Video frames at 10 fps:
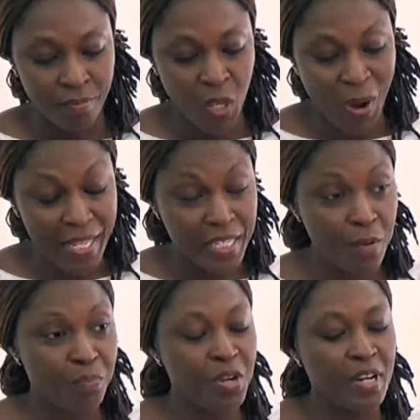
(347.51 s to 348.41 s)
They were
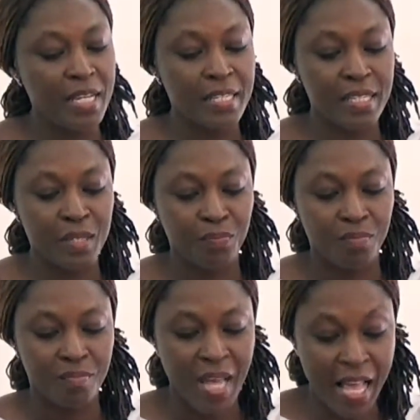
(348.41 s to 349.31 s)
anti-imperialists,
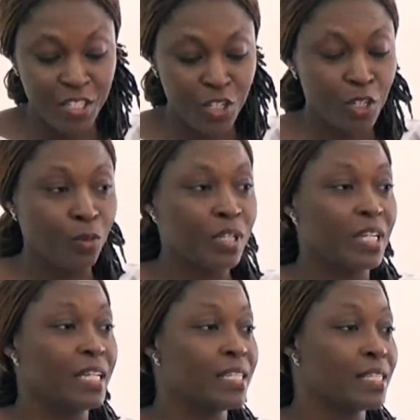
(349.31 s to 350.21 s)

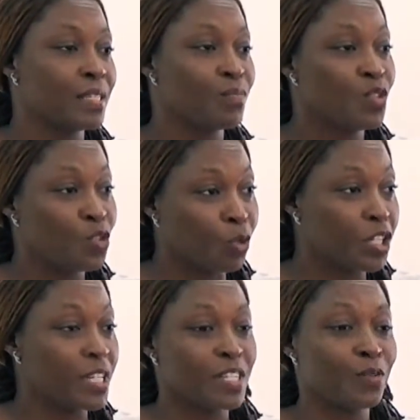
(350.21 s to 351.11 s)
anti-colonialists,
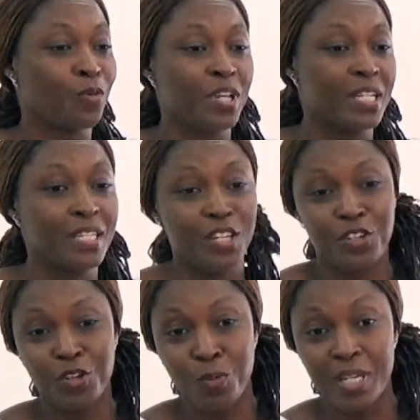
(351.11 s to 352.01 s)
socialists in
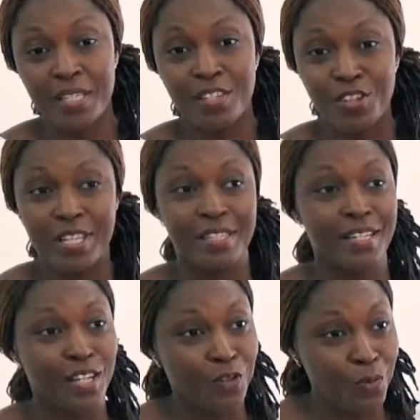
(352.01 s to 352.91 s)
orientation. No one is
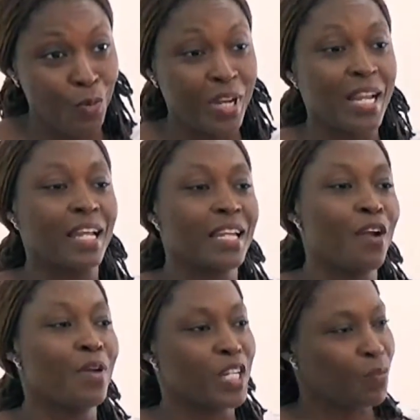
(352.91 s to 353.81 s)
suggesting that we go in that
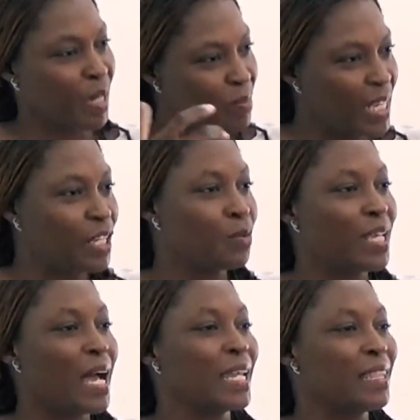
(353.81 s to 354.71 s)
direction. I'm telling you,
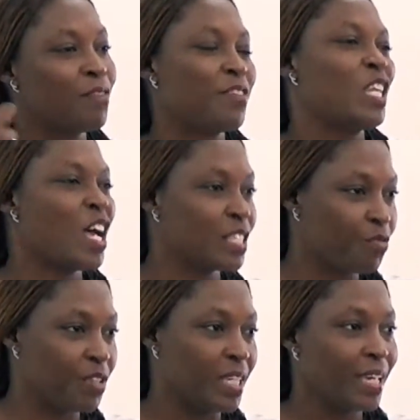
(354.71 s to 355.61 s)
they had a
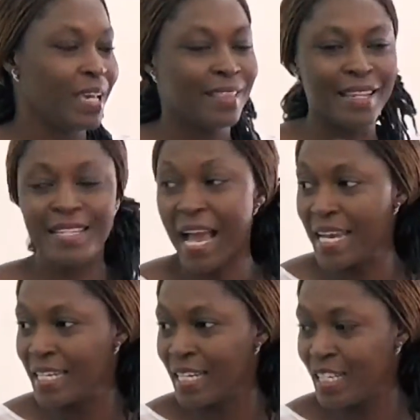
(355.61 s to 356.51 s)
philosophy that
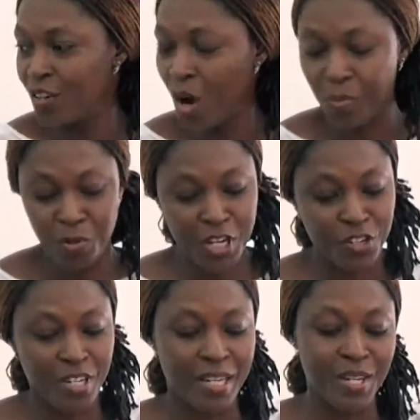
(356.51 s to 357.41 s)
guided their
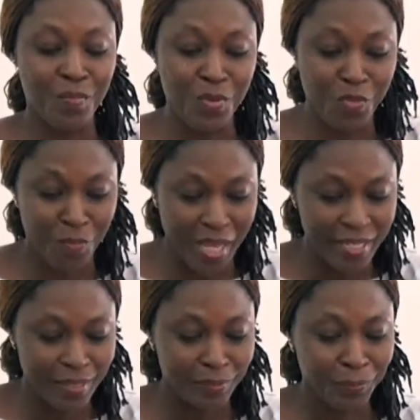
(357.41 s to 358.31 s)
operation and their movement.
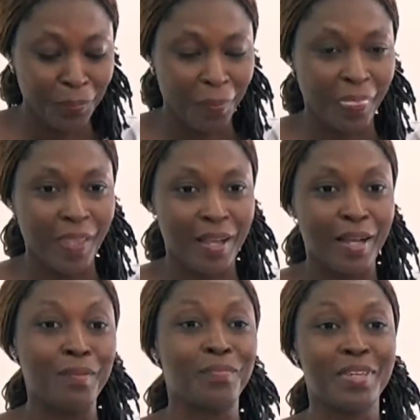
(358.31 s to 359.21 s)

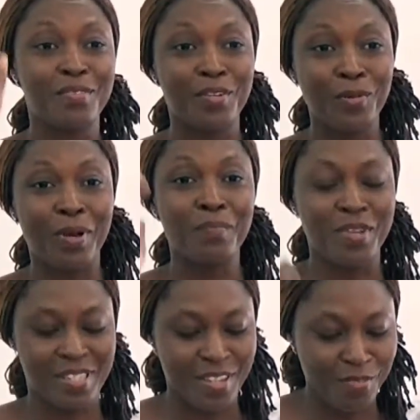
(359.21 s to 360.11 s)
Even though I
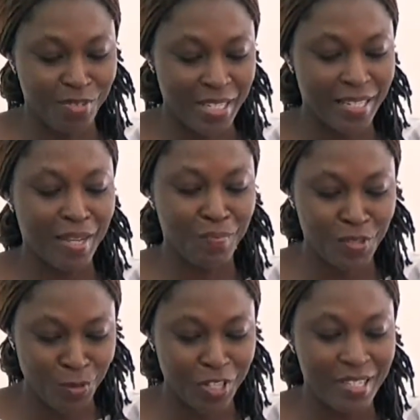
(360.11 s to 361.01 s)
must confess I am
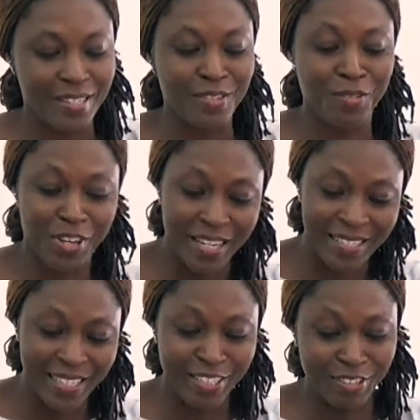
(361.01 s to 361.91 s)
socialist in
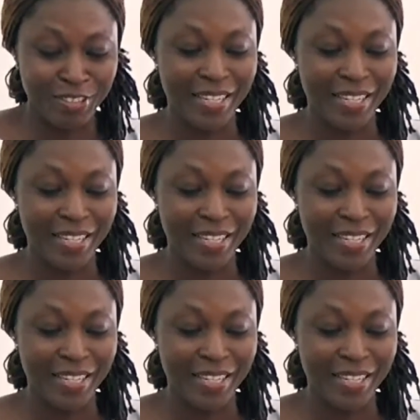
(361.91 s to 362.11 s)
orientation.